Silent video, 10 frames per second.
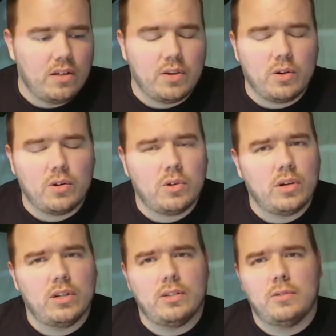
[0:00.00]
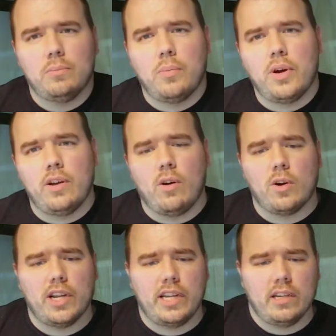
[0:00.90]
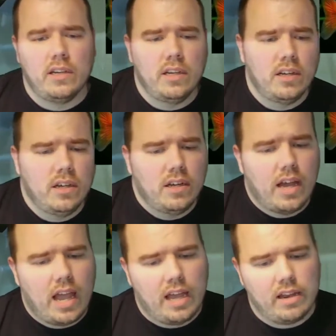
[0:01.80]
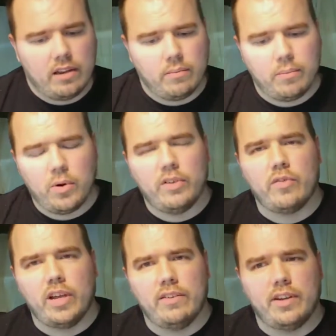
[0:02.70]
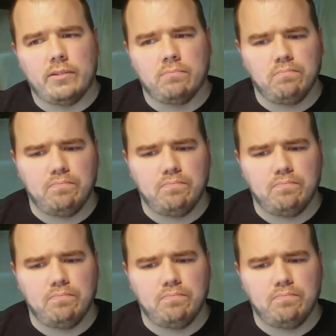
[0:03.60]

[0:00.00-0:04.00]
They're pretty hardy and pretty forgiving.